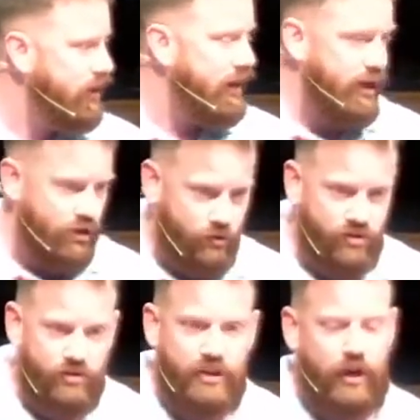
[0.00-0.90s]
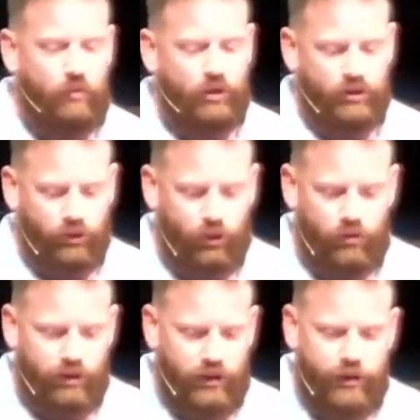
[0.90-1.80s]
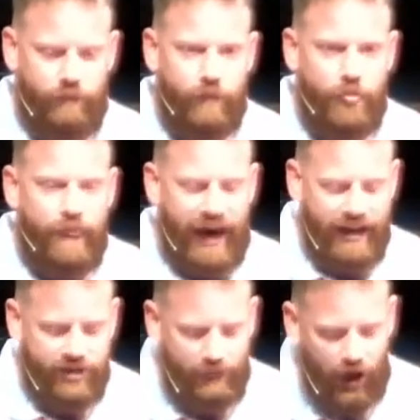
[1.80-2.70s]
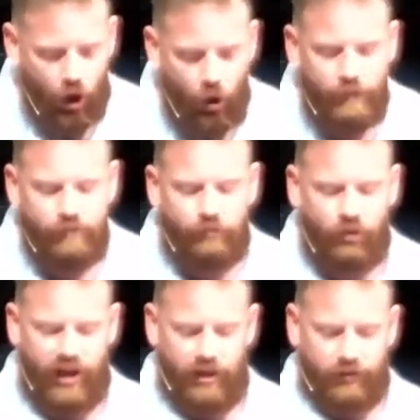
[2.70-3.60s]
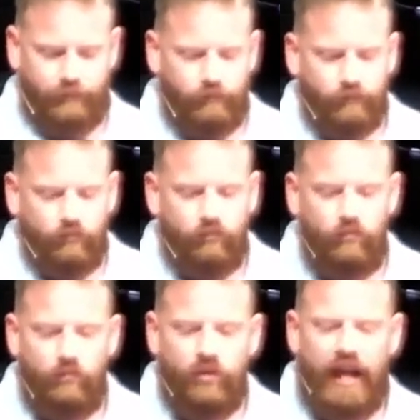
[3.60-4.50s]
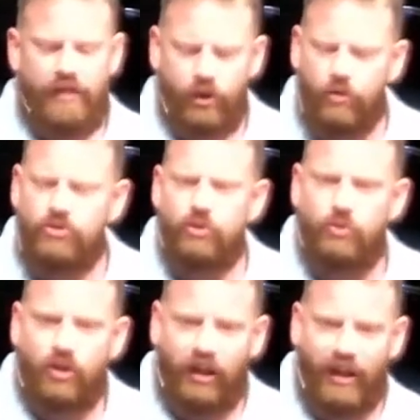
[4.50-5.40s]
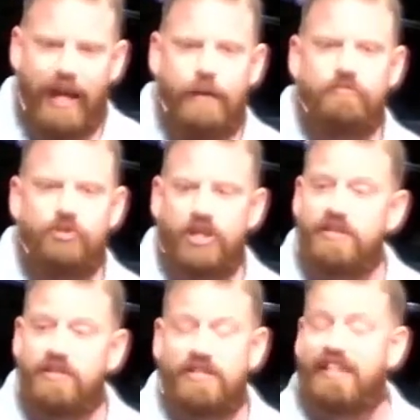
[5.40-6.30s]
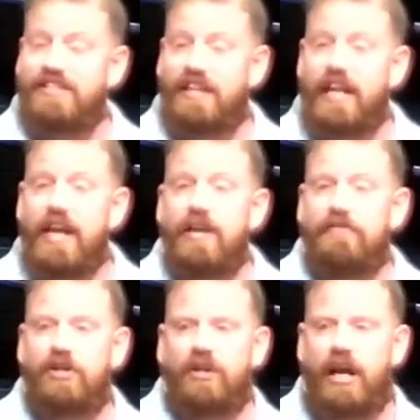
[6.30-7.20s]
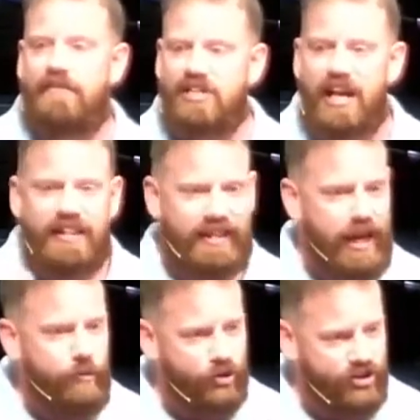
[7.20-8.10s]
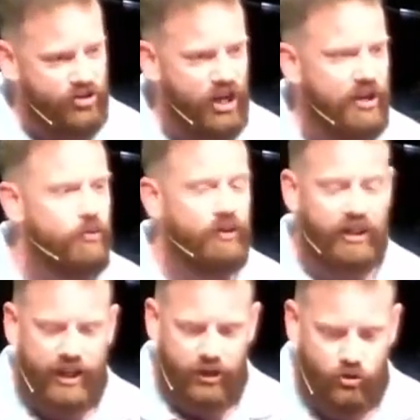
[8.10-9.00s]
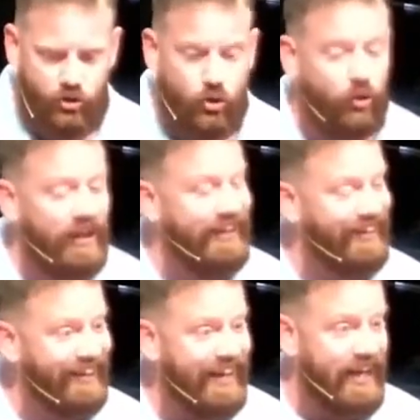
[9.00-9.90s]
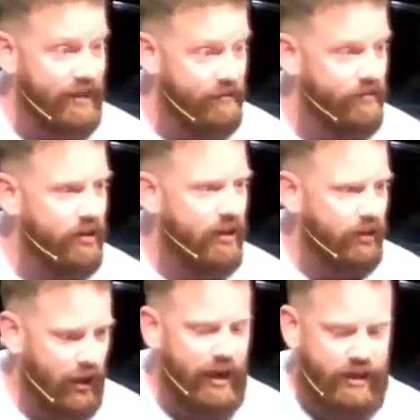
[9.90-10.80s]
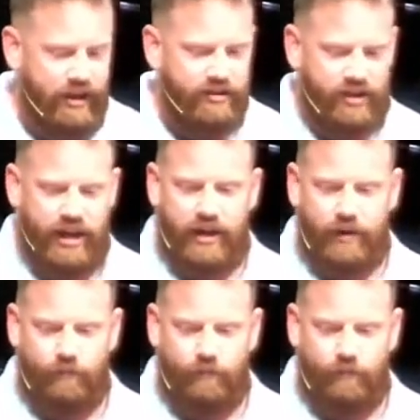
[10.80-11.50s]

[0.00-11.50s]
he uses that word Lord. And it's my hope and prayer that those who claim Jesus as the king of their lives that they would genuinely and truly live like he's king.